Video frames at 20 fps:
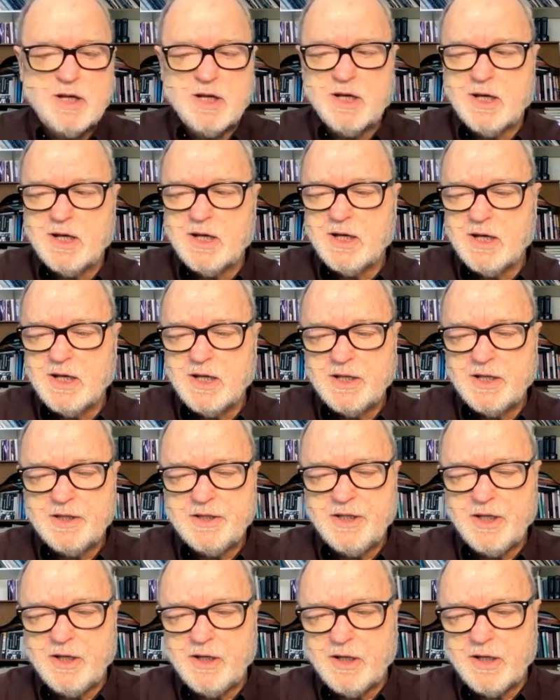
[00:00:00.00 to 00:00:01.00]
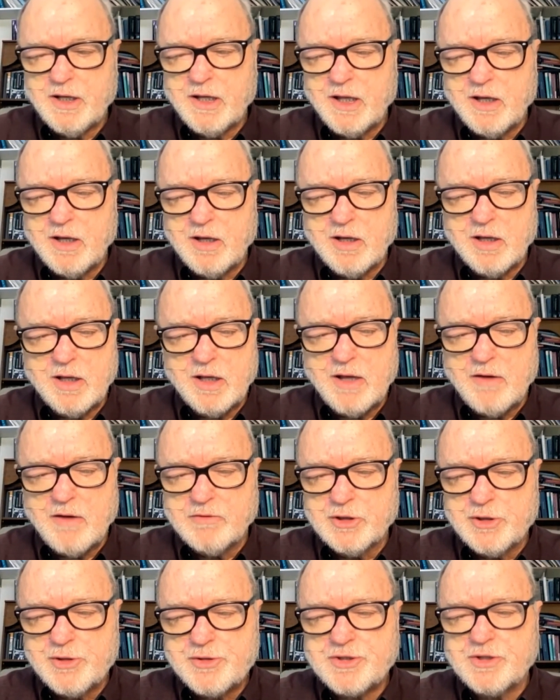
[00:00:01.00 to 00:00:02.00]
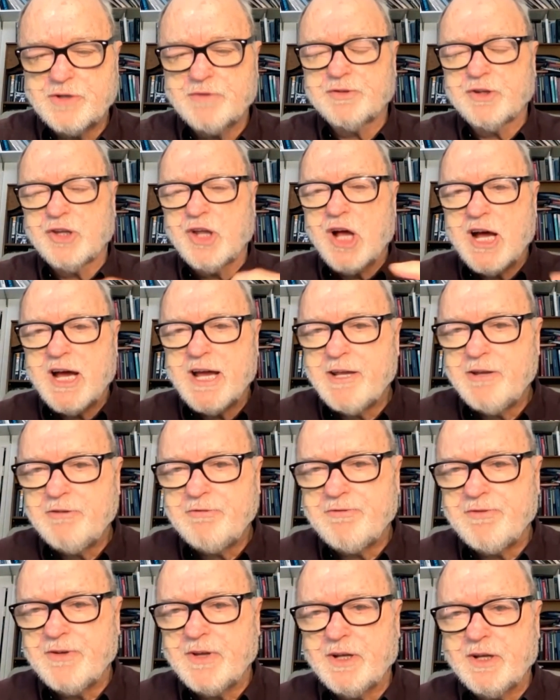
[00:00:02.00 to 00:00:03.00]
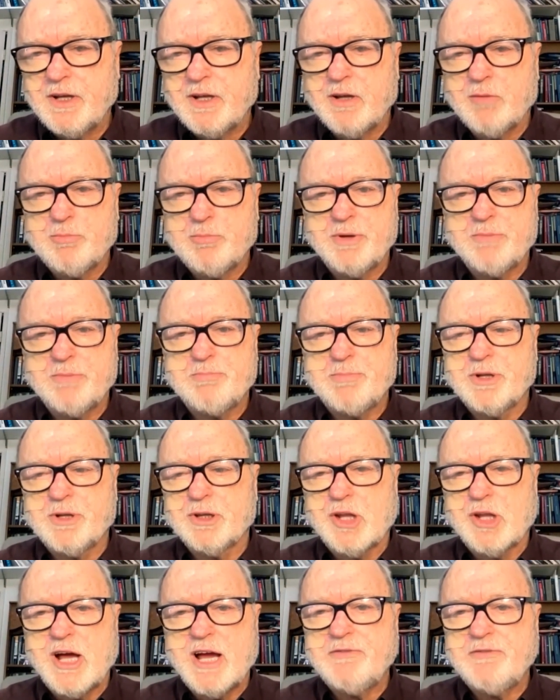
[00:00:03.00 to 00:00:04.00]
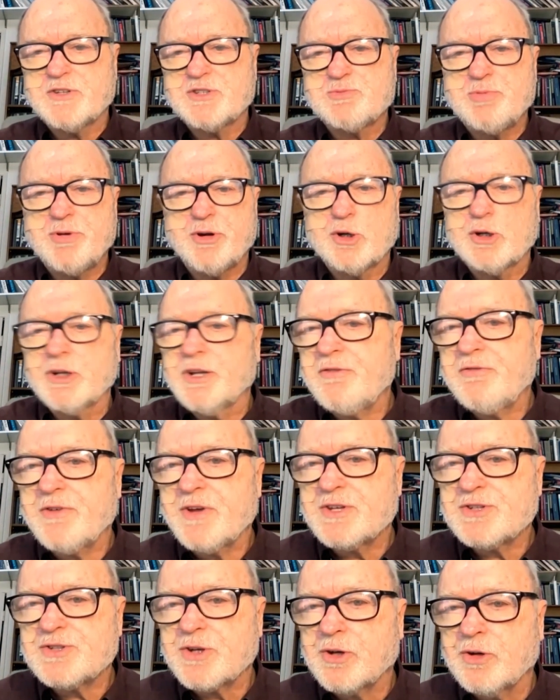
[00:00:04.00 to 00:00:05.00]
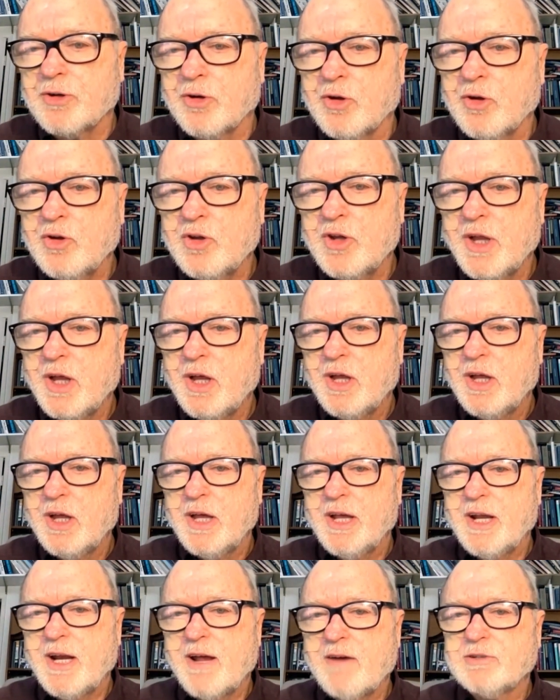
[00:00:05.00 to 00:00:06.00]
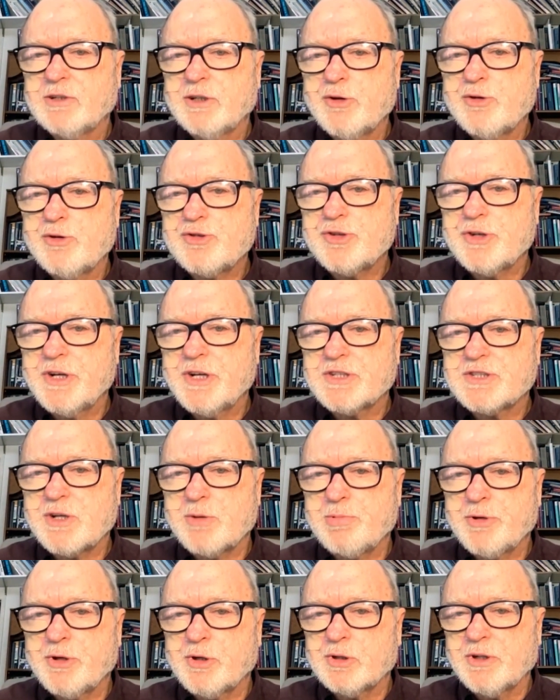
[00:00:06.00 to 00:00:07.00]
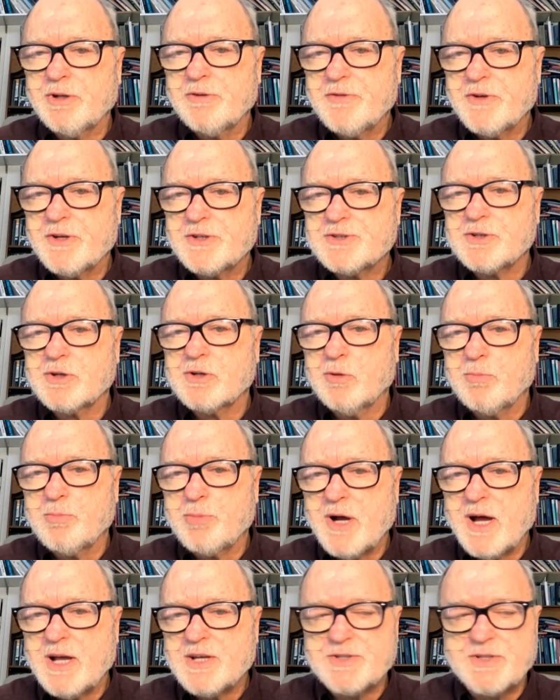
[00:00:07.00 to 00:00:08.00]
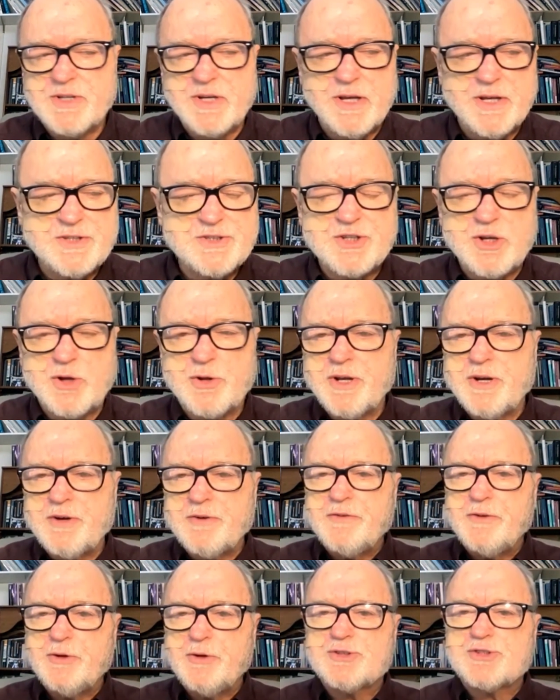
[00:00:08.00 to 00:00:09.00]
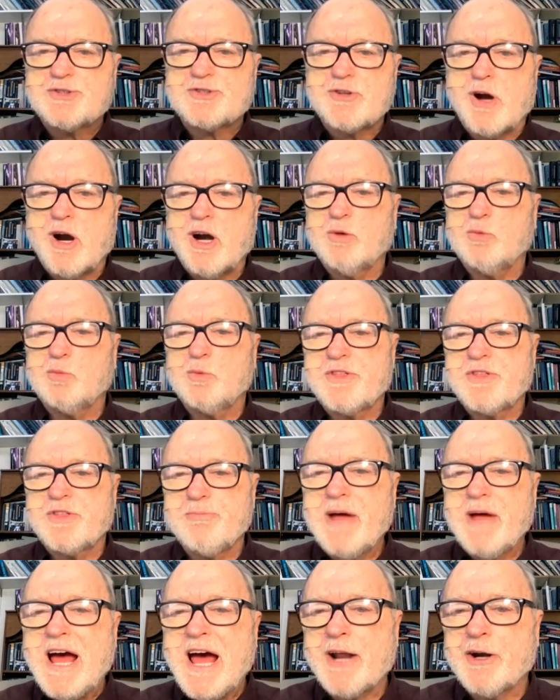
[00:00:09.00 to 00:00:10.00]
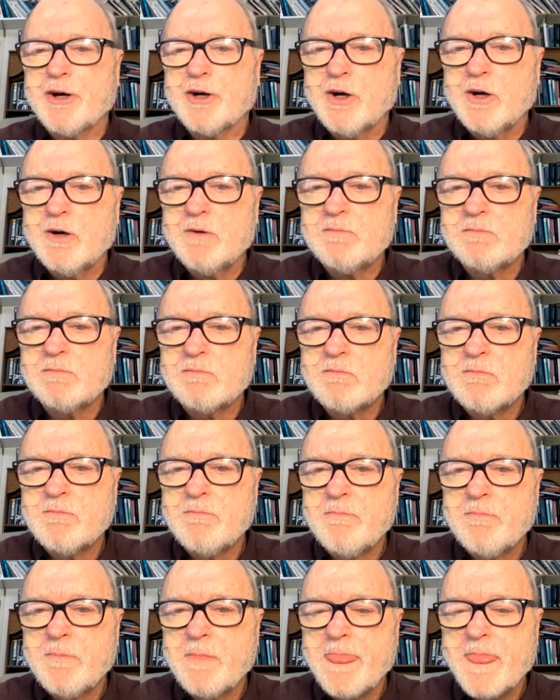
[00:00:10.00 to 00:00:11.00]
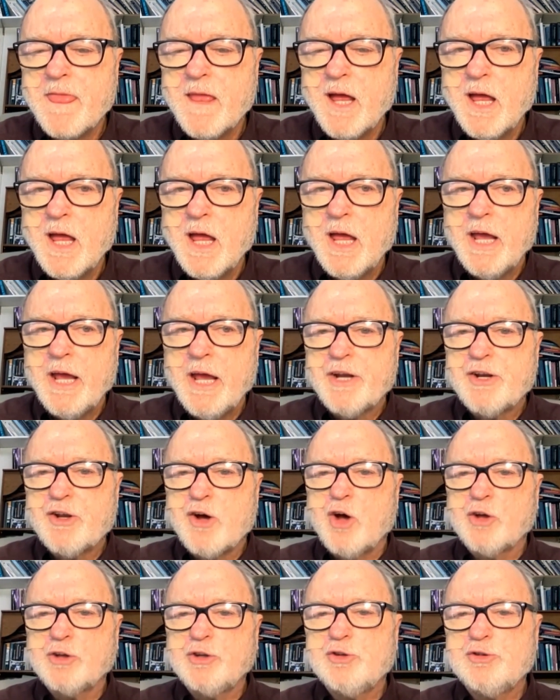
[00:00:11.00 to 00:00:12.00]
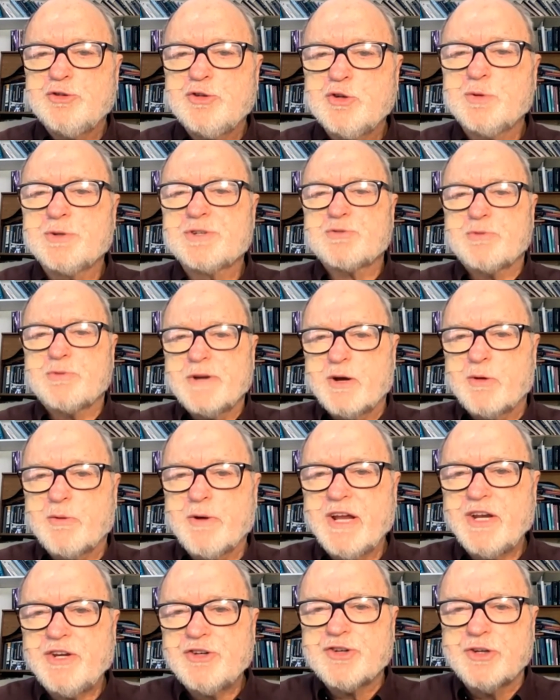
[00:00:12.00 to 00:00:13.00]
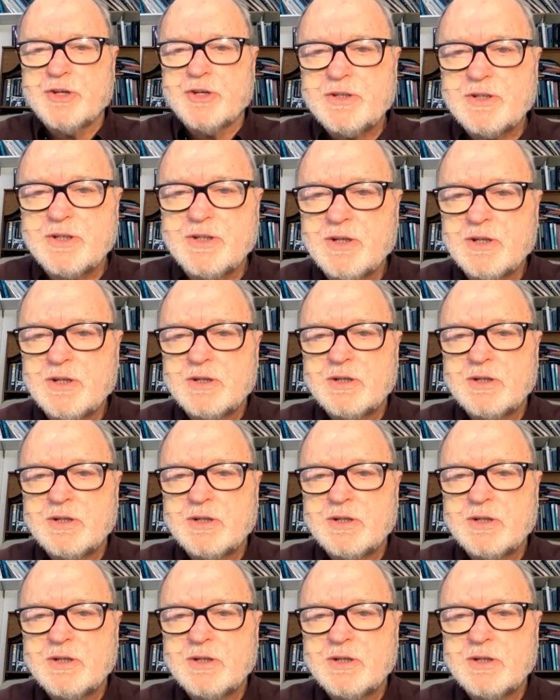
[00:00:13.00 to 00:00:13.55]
the evolution of life, but life is purely physical, and evolution is a purely physical process. So that if you start with matter, and all you do is rearrange it,